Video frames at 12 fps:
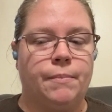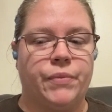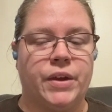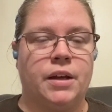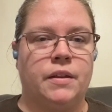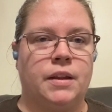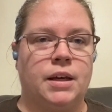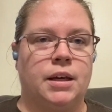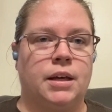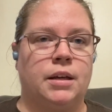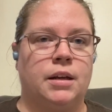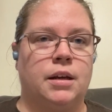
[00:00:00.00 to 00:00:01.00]
and
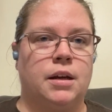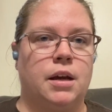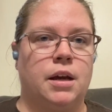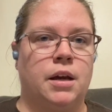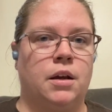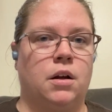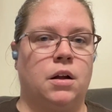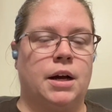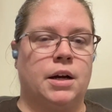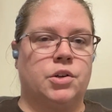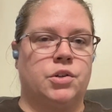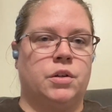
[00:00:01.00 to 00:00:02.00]
then it'll
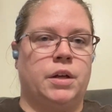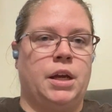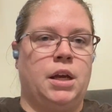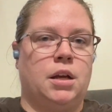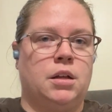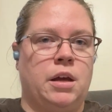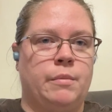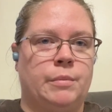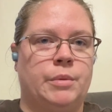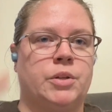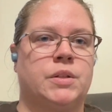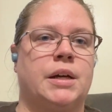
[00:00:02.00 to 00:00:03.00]
actually climb up
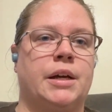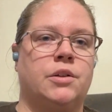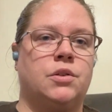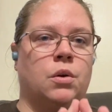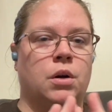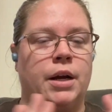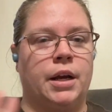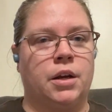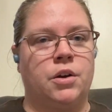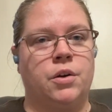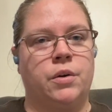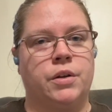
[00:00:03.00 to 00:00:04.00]
both sides, or I
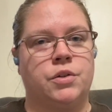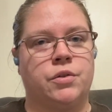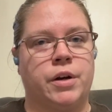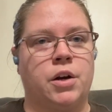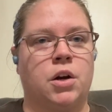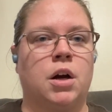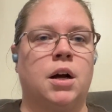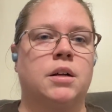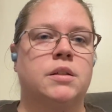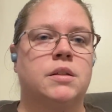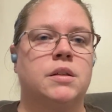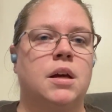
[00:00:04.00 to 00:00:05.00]
can do it straight
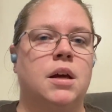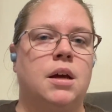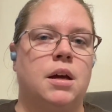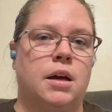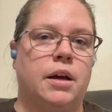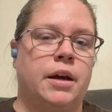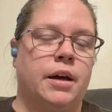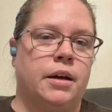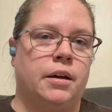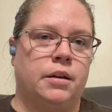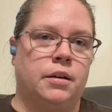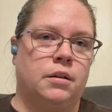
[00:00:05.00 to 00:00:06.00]
across
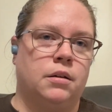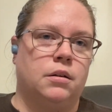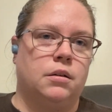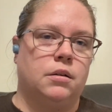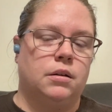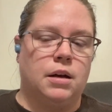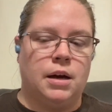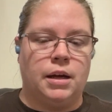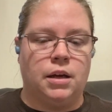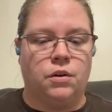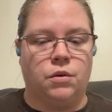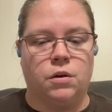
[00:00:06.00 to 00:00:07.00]
and I
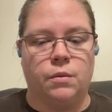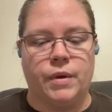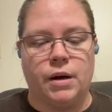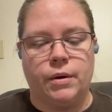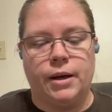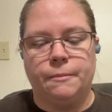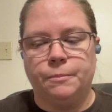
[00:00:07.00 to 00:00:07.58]
can grow them that way.